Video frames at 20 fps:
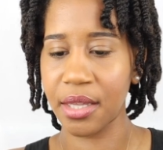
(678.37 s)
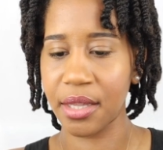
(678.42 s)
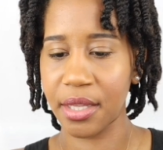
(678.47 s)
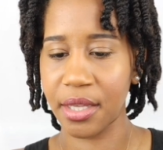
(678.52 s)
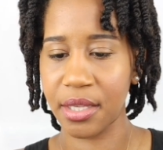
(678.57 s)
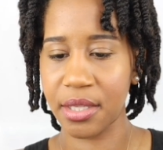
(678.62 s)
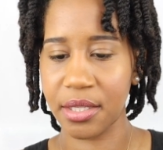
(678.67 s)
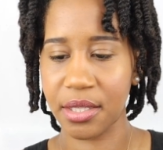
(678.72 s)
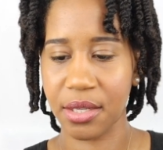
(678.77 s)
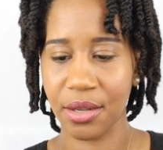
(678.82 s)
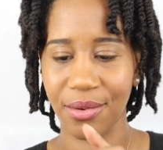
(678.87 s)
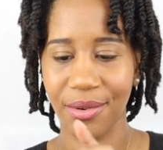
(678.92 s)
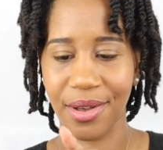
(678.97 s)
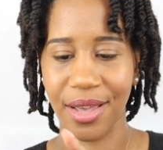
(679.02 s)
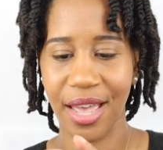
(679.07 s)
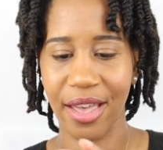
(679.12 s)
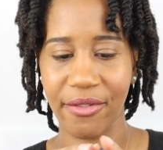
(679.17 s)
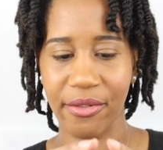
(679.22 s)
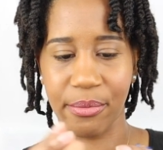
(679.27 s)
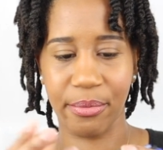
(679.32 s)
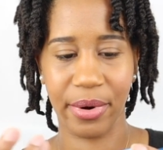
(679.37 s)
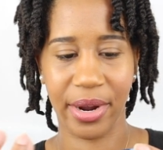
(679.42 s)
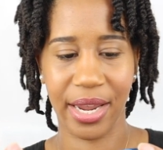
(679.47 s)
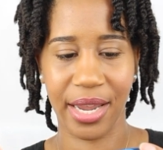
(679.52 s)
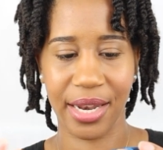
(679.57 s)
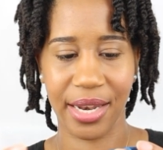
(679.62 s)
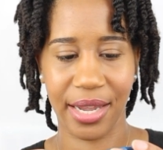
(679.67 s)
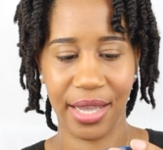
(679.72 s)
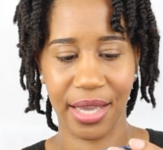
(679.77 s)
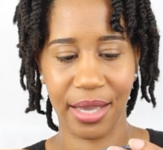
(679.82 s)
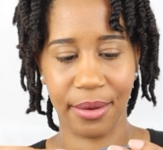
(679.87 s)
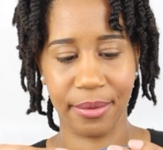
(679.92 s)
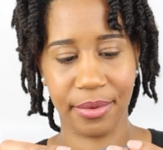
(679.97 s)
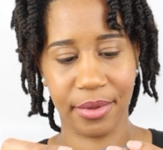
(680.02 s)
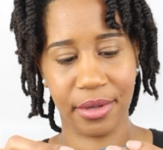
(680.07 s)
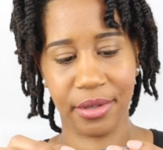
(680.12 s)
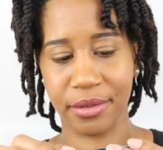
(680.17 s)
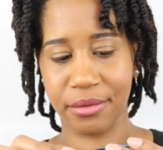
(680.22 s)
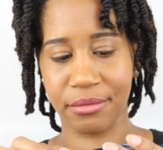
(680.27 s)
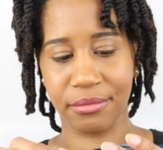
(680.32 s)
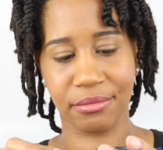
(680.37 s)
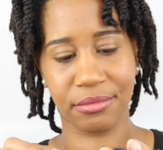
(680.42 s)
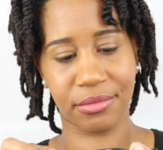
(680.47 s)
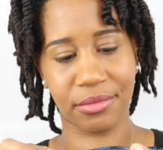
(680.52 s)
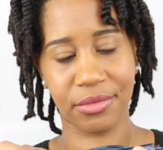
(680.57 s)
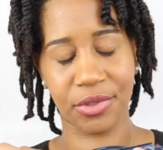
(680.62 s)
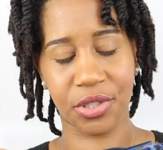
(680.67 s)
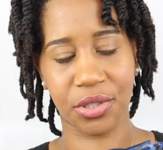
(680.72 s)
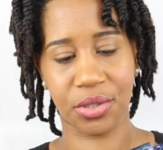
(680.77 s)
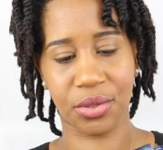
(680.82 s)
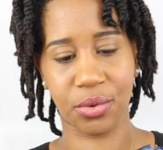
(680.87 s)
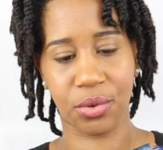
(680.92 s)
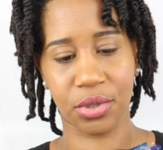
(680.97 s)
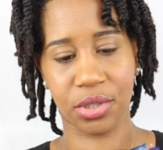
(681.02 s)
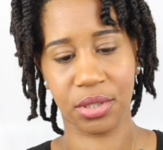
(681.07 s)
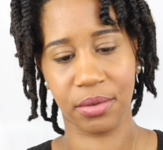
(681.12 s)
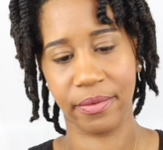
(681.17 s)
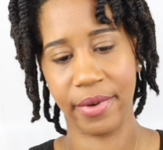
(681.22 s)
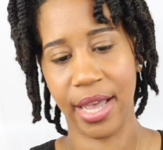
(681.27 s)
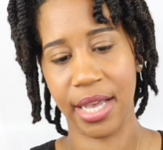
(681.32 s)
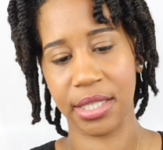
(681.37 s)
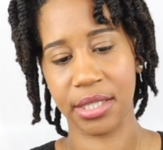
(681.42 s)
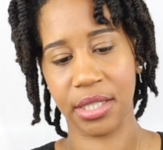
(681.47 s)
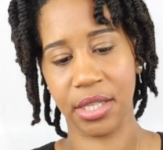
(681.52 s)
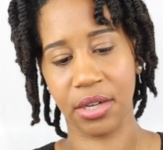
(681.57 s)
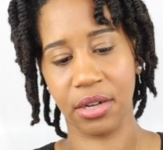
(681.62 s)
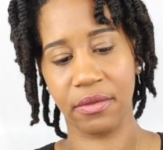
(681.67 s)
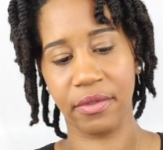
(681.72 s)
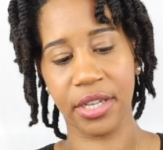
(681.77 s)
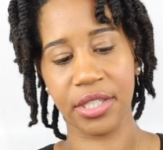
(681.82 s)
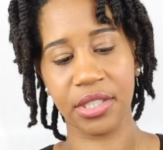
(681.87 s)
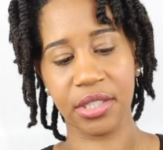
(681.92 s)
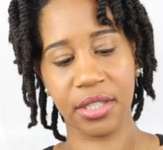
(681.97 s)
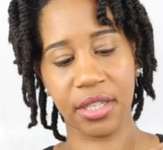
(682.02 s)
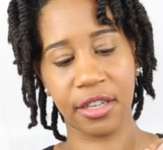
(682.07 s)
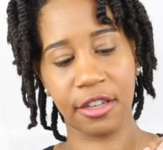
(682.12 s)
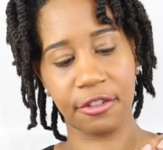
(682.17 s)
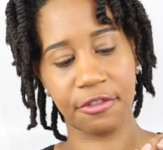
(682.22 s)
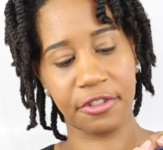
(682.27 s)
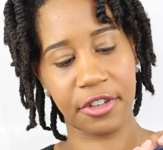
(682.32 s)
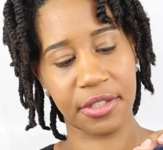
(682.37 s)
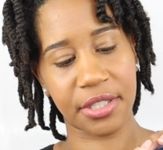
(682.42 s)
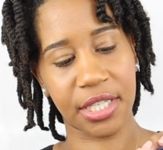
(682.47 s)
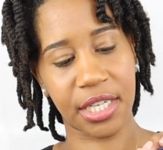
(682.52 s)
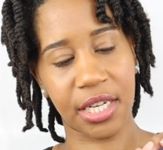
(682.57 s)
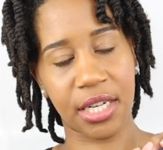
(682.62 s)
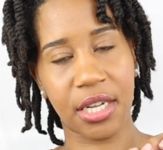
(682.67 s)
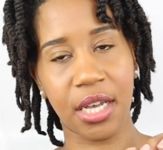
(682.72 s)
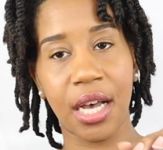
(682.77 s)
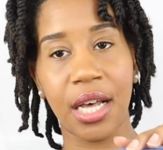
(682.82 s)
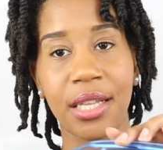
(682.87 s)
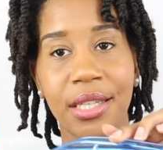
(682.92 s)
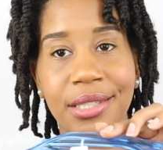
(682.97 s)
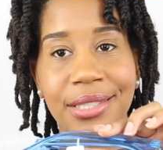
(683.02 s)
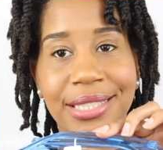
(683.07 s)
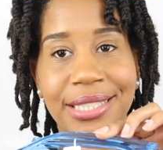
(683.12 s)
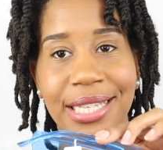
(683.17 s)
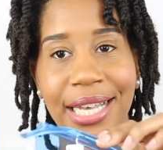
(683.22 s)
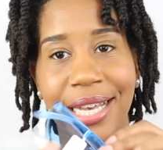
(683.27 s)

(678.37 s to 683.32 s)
These don't have a brand name. They're just Nordstrom Racks. They're originally fifteen dollars.